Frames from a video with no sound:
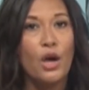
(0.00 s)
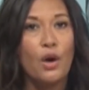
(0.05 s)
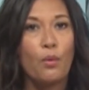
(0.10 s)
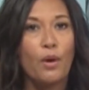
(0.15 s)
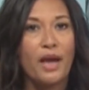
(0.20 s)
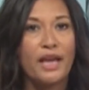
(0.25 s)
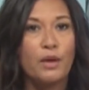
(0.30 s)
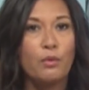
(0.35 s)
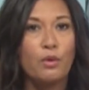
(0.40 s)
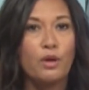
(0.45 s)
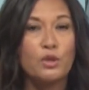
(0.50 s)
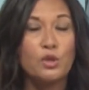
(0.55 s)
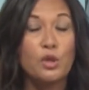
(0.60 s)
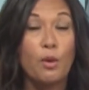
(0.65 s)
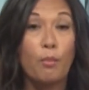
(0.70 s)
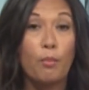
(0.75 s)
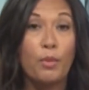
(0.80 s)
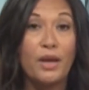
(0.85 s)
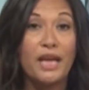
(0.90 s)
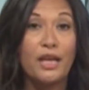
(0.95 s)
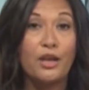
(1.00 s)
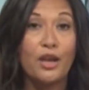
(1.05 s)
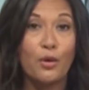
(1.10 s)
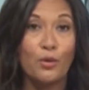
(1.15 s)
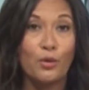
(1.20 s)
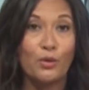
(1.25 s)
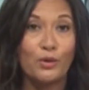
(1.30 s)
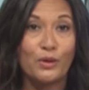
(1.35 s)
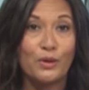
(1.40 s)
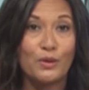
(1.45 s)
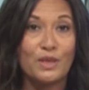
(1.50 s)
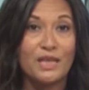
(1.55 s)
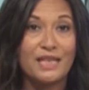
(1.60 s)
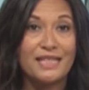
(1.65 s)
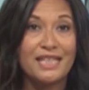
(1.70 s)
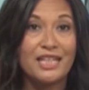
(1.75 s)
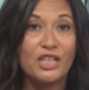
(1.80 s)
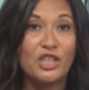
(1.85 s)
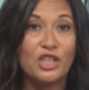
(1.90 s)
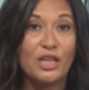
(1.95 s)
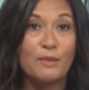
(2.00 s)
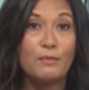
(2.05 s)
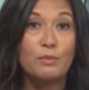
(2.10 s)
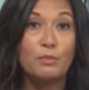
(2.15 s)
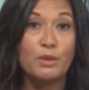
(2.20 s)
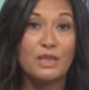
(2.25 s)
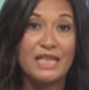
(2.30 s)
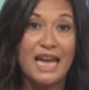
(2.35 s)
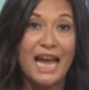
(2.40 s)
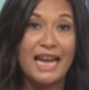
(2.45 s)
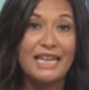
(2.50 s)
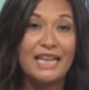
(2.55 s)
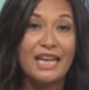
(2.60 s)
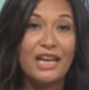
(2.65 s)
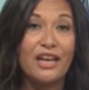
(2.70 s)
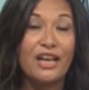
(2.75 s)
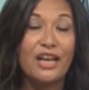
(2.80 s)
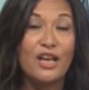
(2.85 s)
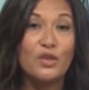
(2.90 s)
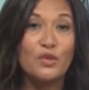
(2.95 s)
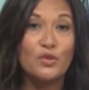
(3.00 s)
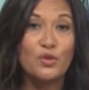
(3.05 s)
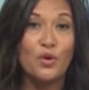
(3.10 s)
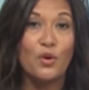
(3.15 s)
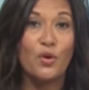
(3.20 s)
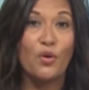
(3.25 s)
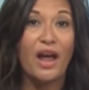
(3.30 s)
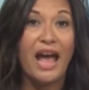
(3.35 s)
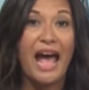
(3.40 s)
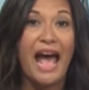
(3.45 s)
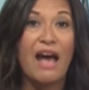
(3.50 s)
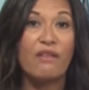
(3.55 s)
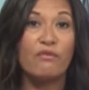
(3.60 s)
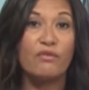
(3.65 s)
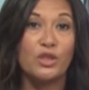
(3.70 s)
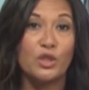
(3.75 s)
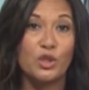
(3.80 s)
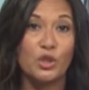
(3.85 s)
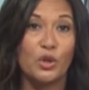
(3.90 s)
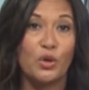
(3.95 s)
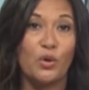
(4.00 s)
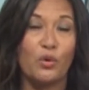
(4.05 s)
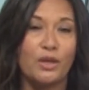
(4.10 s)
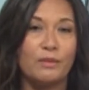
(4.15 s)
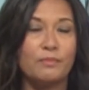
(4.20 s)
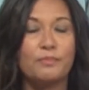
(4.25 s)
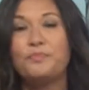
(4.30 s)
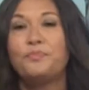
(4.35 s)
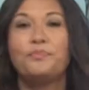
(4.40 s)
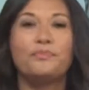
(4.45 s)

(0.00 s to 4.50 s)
where he worked on P&O Cruises, ships Britannia, Azura and Ventura.